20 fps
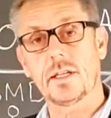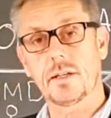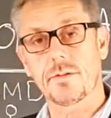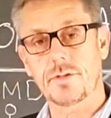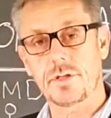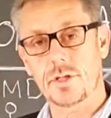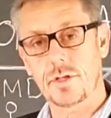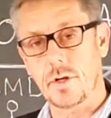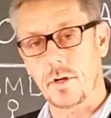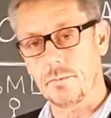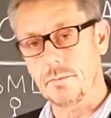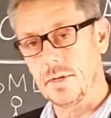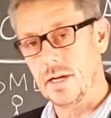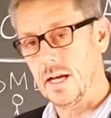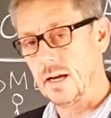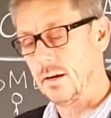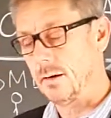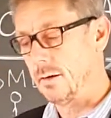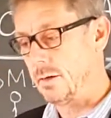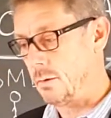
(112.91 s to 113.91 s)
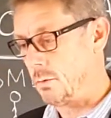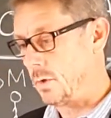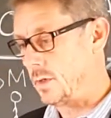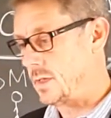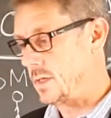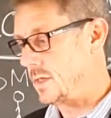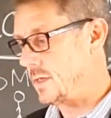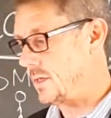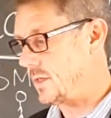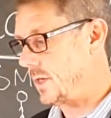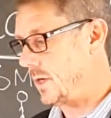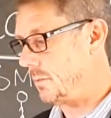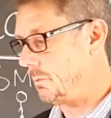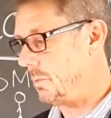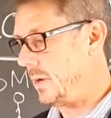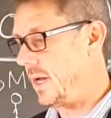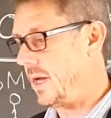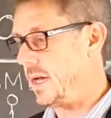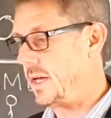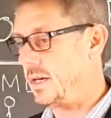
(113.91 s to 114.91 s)
I've stopped now. It wasn't so
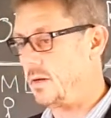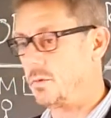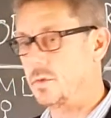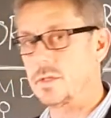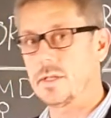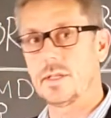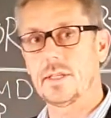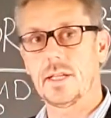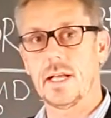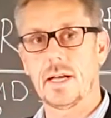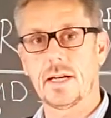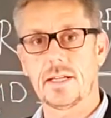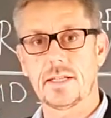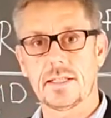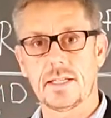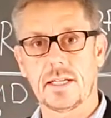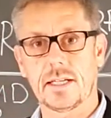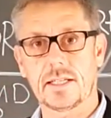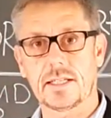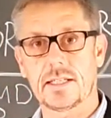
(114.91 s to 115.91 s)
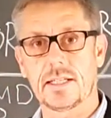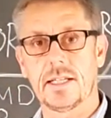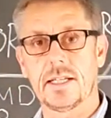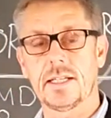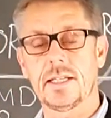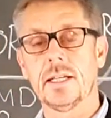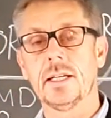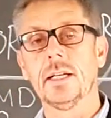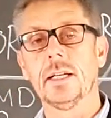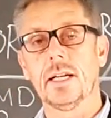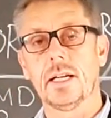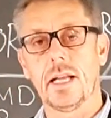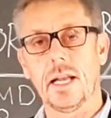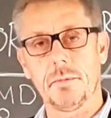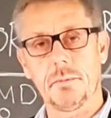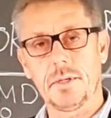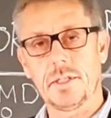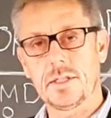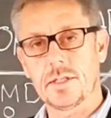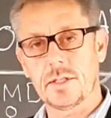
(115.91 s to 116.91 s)
bad. I wasn't that addicted. Let
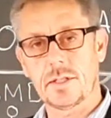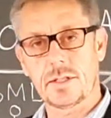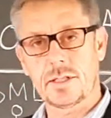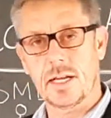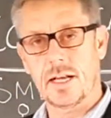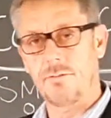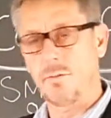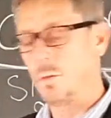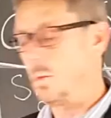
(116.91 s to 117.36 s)
me just have